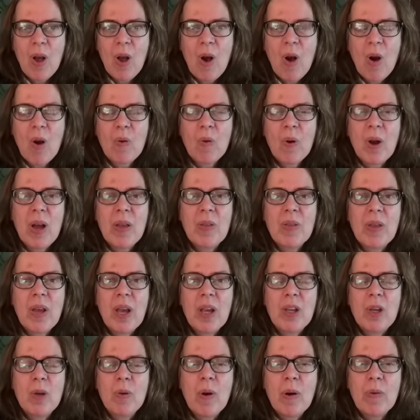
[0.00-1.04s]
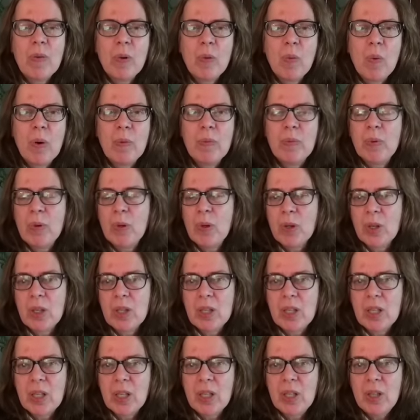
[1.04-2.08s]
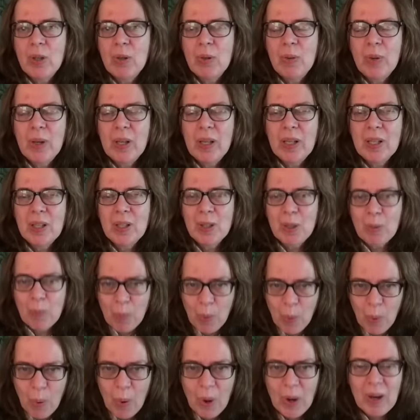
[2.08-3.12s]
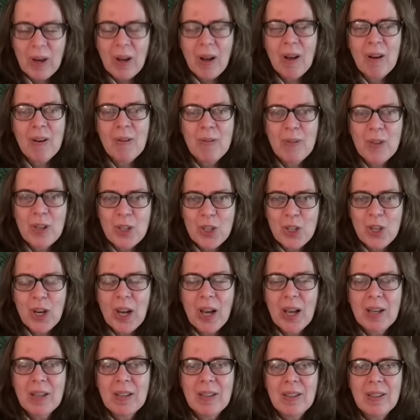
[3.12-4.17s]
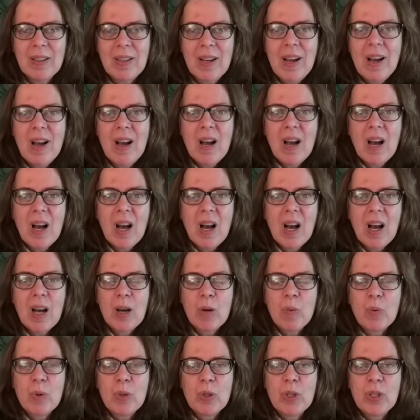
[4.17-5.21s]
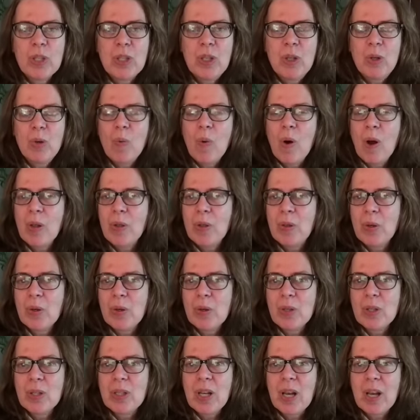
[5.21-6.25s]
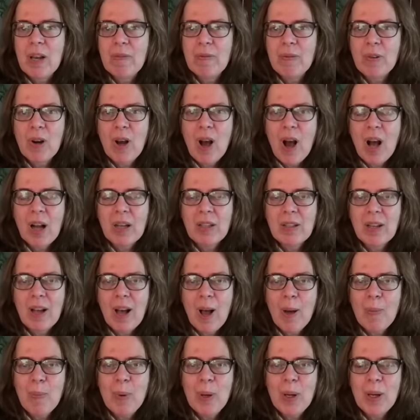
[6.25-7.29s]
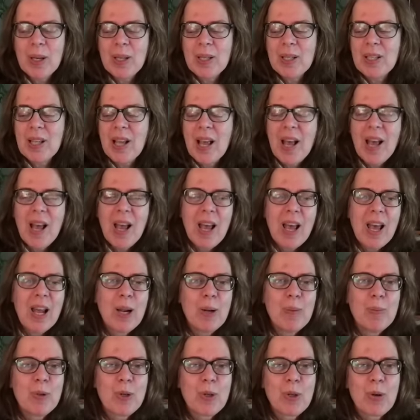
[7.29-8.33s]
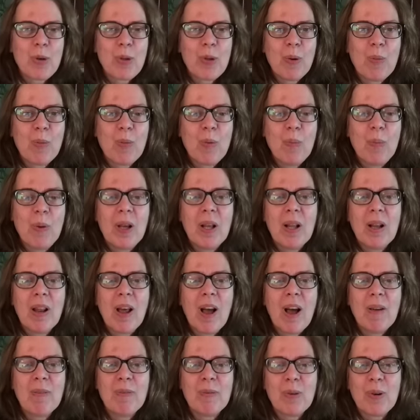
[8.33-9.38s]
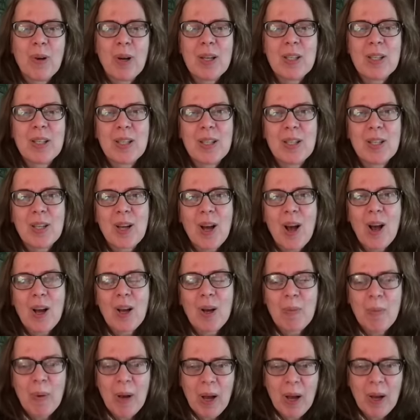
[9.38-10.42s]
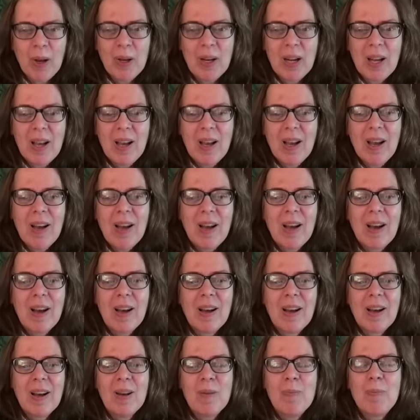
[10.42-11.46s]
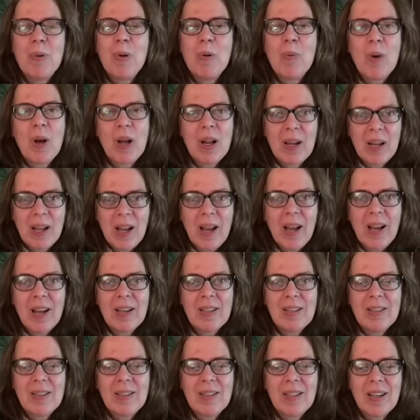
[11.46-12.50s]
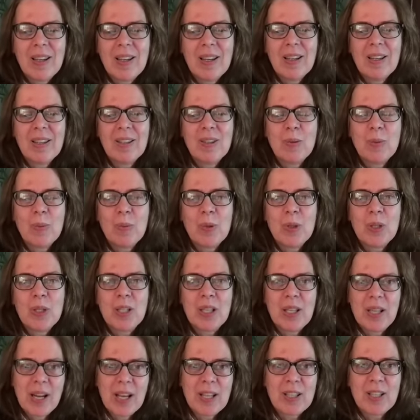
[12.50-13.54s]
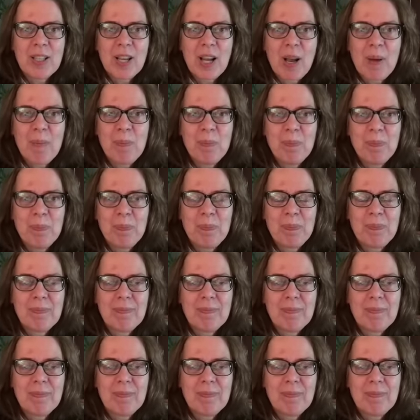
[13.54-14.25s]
All right, thank you everyone for your continuing support of the channel. I will see you on Thursday for Hot Topics, and I'm sure there will be a lot for us to talk about. Be well, and we'll see you next time.